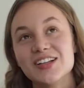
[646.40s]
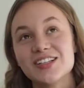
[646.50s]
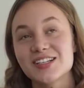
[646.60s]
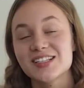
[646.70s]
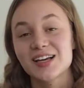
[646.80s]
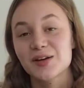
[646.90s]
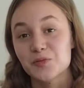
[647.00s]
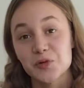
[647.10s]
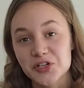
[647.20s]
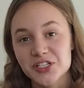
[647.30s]
just like
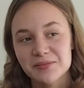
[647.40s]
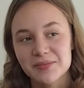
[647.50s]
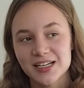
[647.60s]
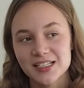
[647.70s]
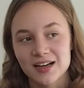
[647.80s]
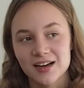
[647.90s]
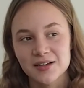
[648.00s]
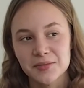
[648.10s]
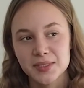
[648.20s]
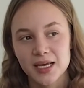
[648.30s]
wash them many
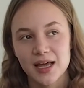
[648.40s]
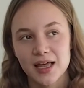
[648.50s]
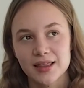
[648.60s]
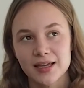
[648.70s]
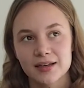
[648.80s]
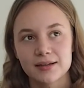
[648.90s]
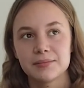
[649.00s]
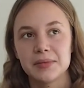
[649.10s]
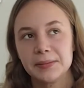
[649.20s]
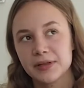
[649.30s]
times and then
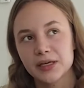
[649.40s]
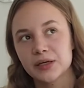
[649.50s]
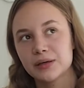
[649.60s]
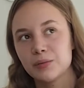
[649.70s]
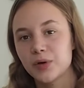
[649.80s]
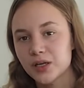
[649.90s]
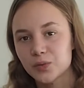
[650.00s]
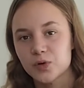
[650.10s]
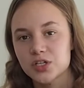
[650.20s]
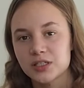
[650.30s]
maybe like wind
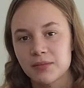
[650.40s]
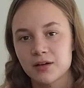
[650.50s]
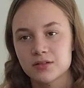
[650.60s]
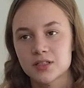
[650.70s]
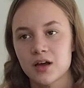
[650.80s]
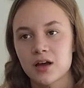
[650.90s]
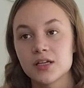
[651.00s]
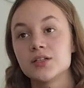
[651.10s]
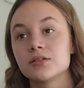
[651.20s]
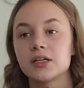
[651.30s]
wash them
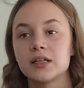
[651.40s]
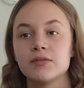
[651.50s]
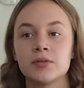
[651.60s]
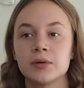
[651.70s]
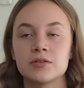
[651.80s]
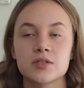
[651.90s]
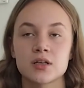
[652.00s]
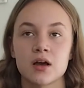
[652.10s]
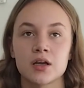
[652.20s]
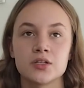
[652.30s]
outside, leave them
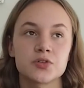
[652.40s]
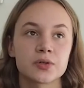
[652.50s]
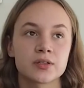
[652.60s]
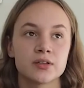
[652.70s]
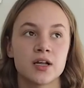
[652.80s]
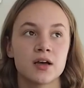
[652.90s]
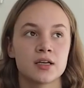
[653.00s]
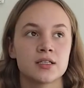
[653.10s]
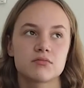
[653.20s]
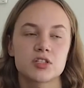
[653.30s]
outside during the
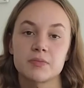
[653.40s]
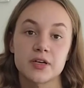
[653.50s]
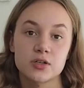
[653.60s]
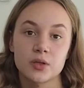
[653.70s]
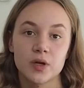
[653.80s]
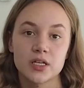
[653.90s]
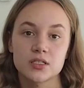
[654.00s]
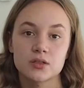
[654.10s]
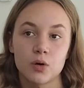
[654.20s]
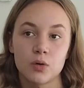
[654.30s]
night, especially when
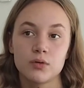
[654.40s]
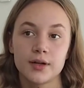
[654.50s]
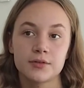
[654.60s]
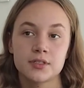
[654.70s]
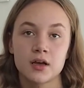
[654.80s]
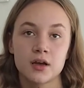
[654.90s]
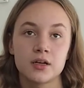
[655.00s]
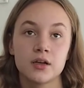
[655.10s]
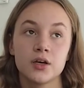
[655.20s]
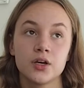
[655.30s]
it's cold outside.
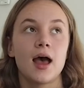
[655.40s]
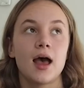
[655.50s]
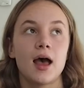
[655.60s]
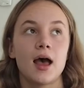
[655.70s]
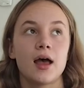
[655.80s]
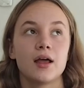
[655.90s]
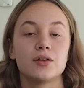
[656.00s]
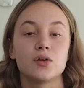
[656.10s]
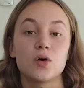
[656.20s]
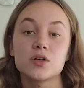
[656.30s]

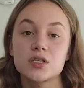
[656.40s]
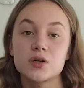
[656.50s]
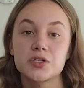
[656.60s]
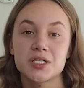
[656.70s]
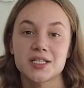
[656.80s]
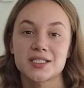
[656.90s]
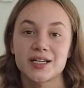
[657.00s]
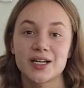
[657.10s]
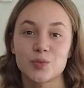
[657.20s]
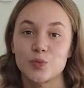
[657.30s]
And also just
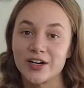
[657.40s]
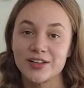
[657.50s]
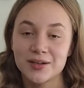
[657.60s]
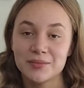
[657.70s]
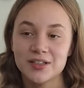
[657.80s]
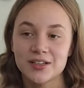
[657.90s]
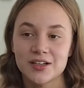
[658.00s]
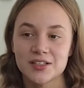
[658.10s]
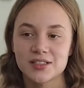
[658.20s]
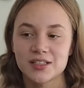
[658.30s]
like wear them,
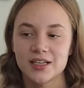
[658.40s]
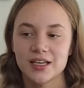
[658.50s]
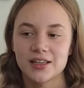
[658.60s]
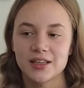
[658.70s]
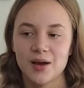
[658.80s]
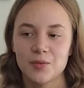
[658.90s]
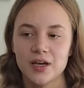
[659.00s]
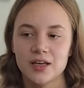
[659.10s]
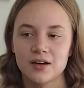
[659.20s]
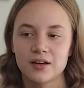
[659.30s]
because in that
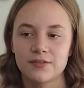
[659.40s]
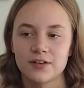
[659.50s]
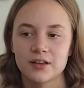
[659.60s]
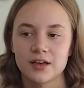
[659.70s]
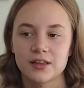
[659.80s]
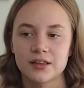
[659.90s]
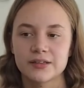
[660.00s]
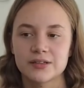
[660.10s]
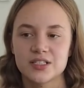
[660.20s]
way I feel like the